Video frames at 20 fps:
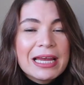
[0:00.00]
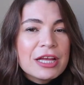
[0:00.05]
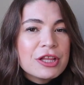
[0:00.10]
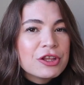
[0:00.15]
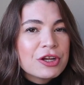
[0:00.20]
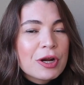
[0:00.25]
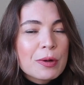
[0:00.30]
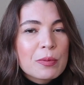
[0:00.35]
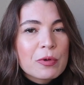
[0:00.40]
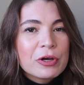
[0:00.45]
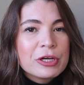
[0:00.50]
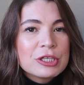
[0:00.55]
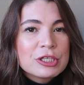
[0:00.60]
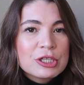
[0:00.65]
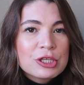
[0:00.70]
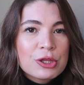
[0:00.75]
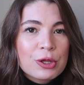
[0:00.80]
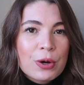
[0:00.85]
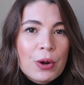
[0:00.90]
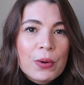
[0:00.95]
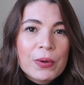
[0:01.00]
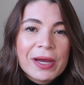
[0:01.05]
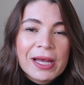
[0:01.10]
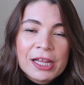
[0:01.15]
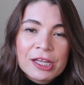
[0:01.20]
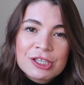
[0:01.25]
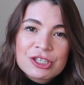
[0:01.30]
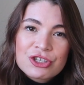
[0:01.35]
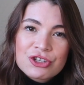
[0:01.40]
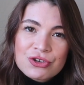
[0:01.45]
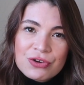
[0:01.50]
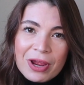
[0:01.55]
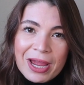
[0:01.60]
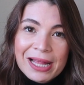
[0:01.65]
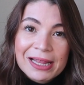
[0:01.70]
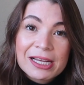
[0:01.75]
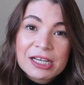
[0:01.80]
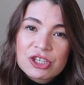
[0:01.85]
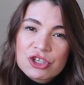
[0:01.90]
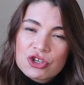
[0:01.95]
in there I'm going to throw
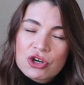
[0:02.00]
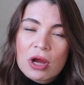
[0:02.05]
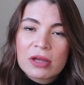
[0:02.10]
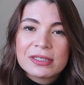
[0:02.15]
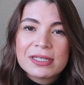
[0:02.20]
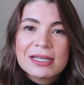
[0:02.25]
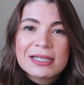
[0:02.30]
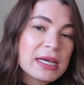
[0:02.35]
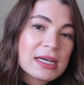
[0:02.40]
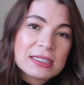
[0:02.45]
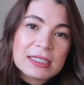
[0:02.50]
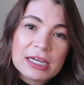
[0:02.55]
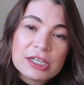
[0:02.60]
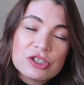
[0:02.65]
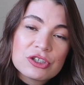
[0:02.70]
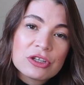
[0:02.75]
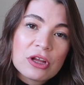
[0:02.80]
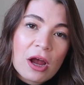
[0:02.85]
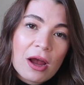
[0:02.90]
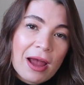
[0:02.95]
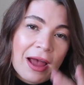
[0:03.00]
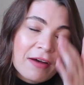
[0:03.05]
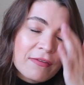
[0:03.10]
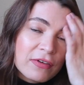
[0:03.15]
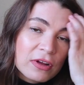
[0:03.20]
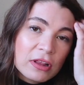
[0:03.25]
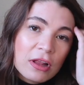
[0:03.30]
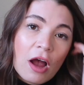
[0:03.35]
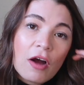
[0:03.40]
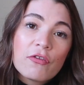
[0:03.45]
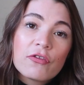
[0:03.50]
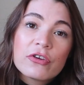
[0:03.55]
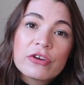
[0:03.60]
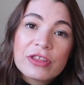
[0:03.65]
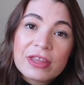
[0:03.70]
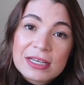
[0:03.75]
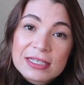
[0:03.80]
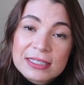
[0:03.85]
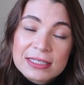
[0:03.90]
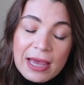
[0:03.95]
electronic because I do not have a lot for
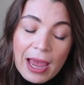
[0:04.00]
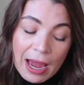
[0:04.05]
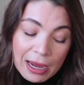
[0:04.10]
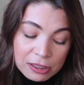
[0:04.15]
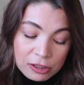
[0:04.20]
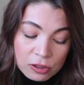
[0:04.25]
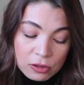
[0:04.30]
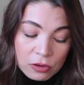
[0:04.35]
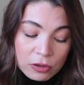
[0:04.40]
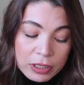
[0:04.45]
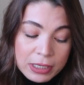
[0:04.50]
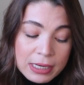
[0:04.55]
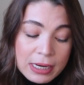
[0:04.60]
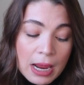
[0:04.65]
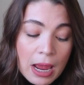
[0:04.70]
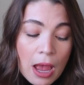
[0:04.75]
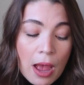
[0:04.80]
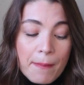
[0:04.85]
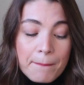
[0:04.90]
this category,